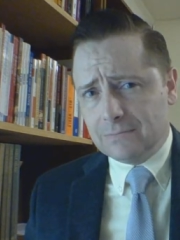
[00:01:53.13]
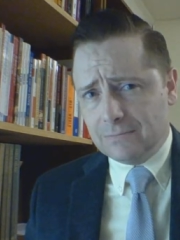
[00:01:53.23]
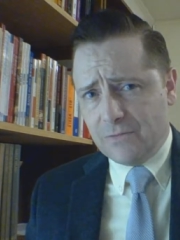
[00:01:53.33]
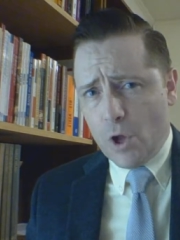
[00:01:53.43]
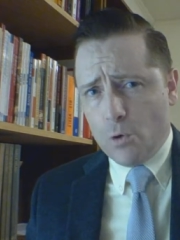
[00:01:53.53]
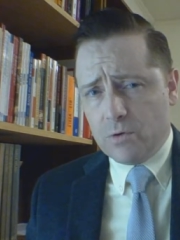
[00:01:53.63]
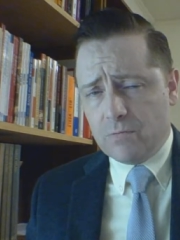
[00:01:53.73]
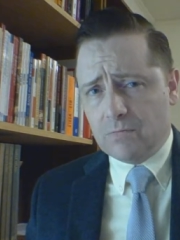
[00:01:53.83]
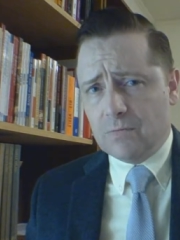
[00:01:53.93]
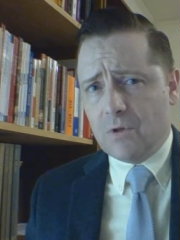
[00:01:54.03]
note
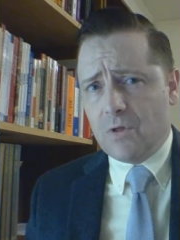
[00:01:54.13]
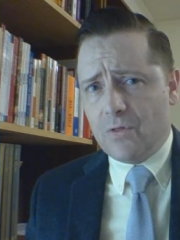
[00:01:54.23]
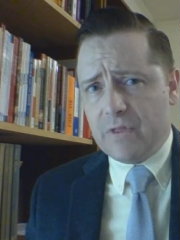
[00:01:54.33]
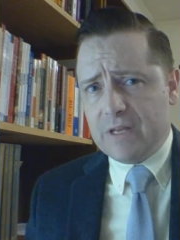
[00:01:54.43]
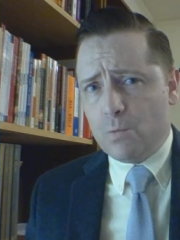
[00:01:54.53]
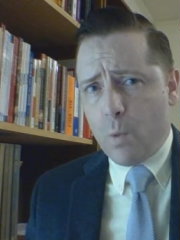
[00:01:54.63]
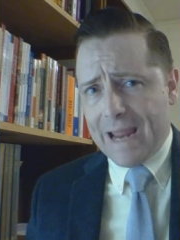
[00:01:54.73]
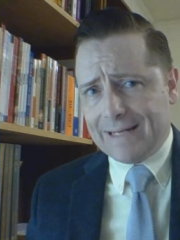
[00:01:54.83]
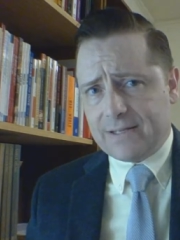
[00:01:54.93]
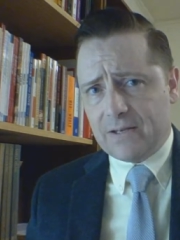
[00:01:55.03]
the
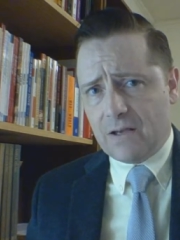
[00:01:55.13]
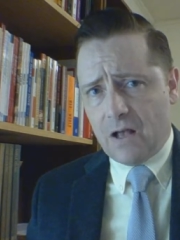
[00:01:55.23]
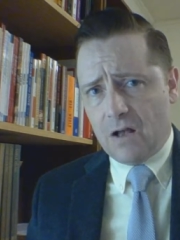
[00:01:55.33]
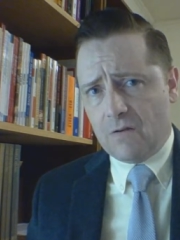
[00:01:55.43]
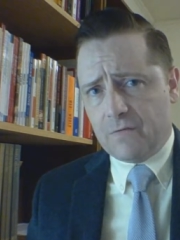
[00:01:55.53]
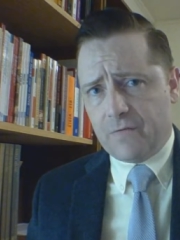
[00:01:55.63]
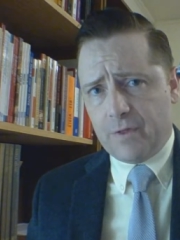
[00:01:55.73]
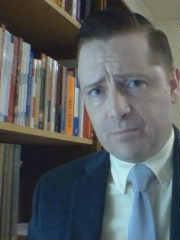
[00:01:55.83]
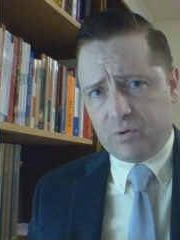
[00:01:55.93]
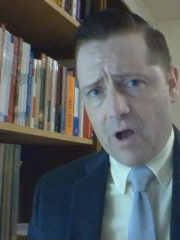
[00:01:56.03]
weight of the
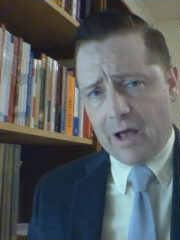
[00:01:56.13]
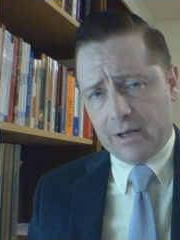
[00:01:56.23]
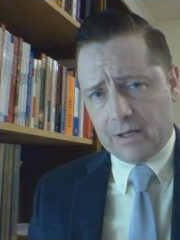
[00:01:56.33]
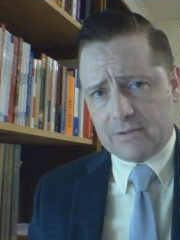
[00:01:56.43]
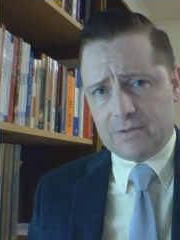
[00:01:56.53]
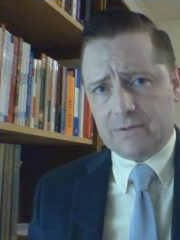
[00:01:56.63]
product.